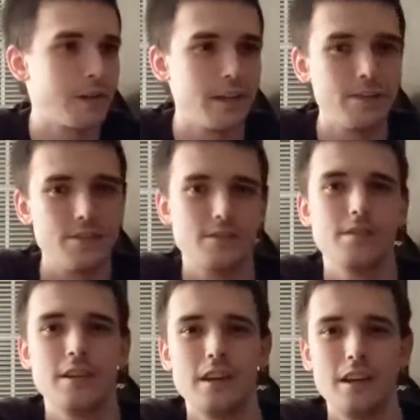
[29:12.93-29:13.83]

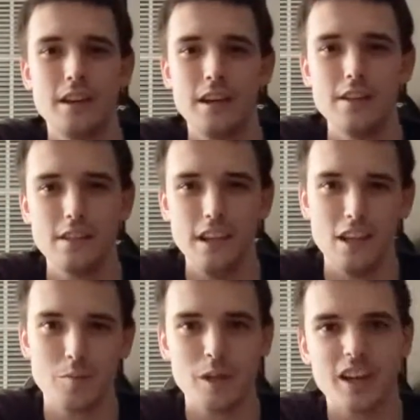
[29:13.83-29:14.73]
it's
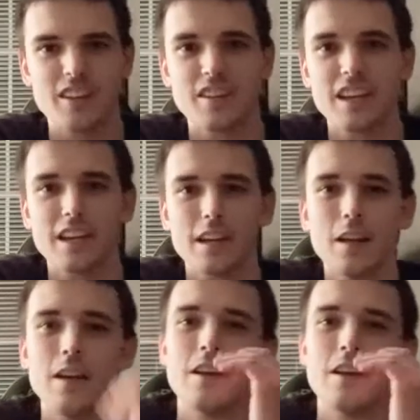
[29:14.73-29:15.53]
Ant-Man. Like